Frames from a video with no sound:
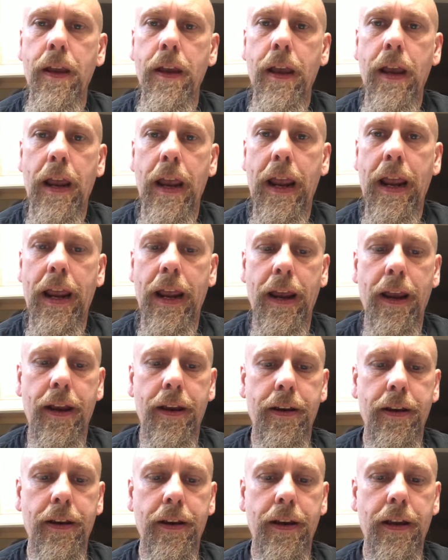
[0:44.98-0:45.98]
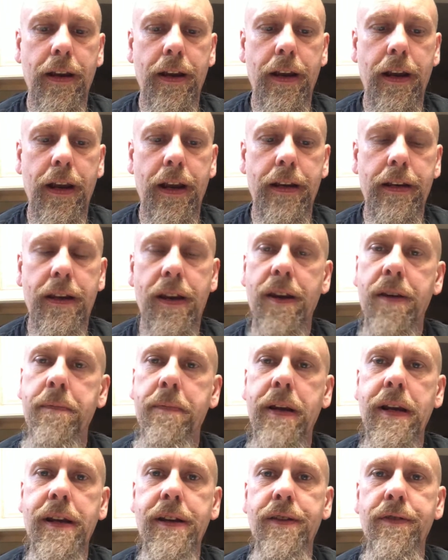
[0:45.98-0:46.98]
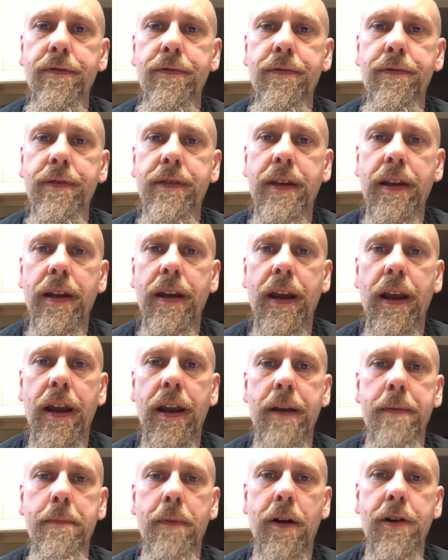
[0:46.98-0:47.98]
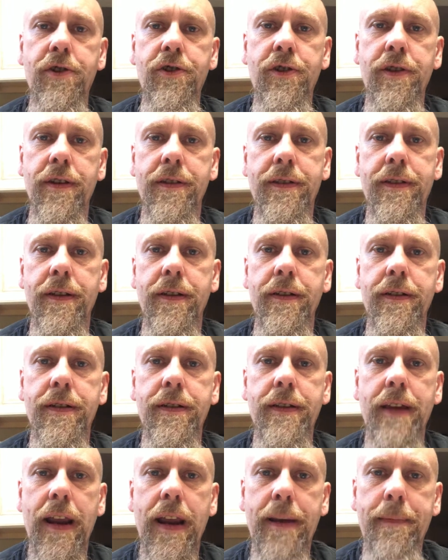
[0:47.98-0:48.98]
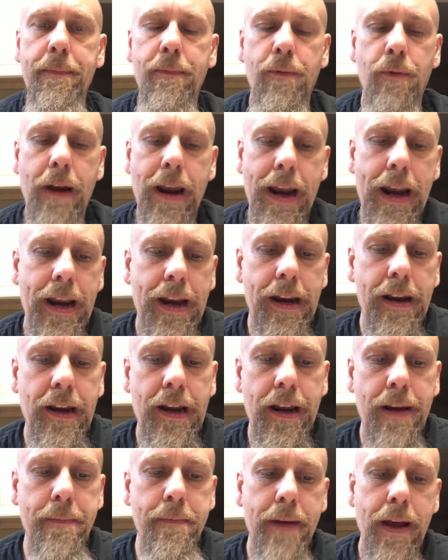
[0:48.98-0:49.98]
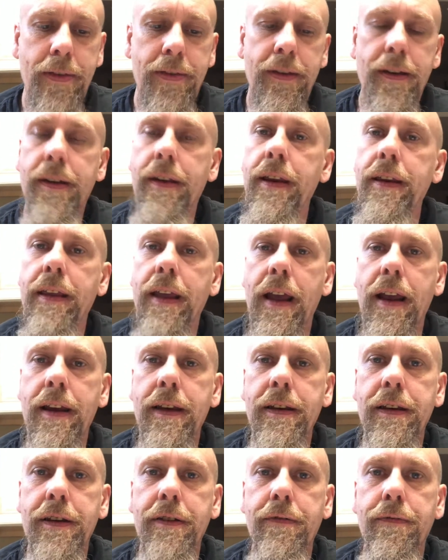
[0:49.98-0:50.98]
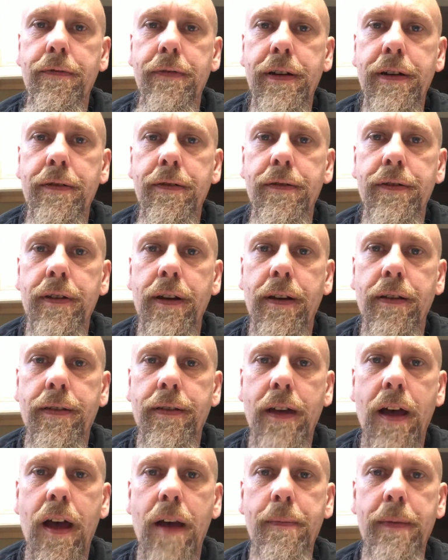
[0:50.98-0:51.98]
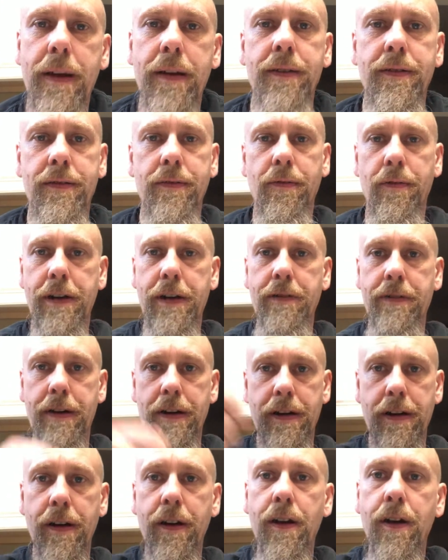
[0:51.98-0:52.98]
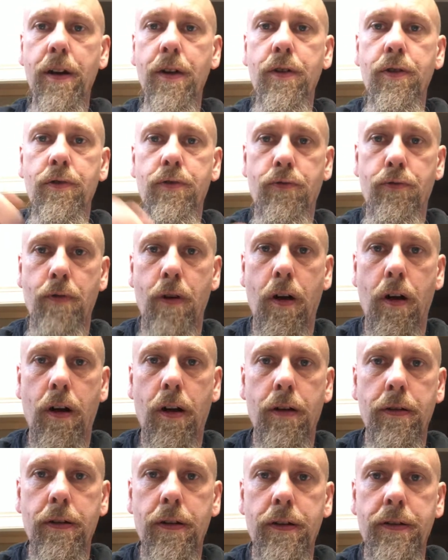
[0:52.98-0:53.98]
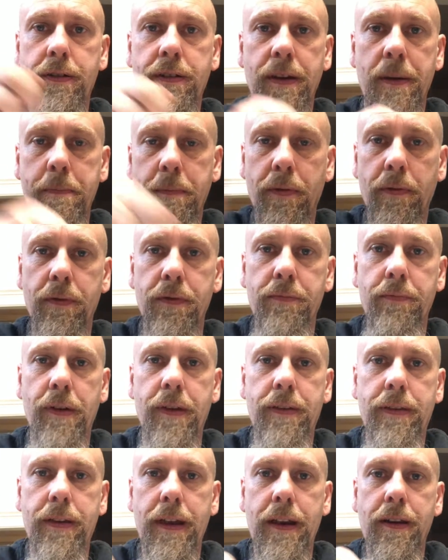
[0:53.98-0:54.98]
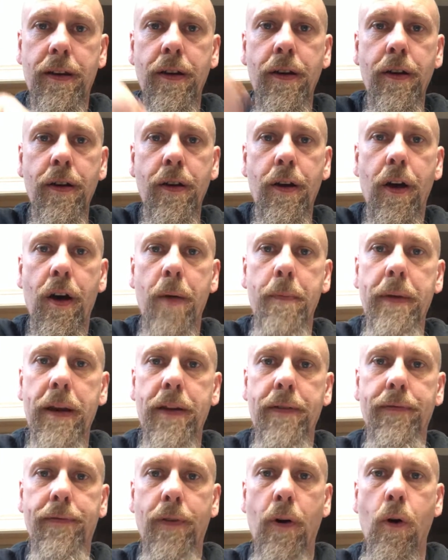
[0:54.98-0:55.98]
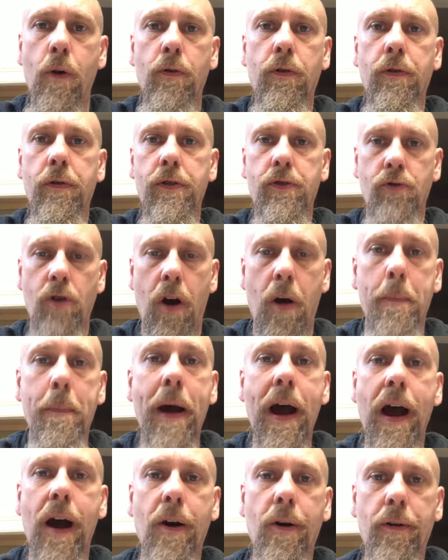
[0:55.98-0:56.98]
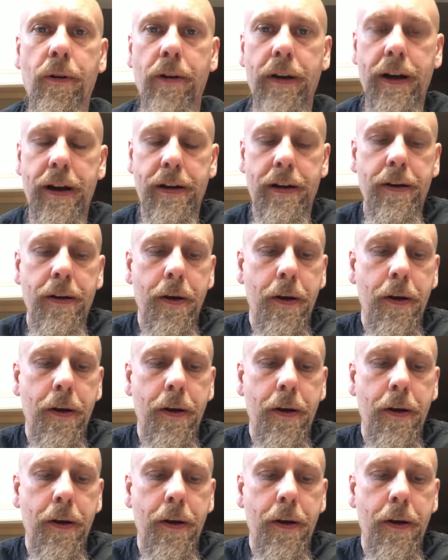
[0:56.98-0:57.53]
and it can be used in much as the same way and method that you use an athame. So you can draw symbols with it, invoke, draw power in.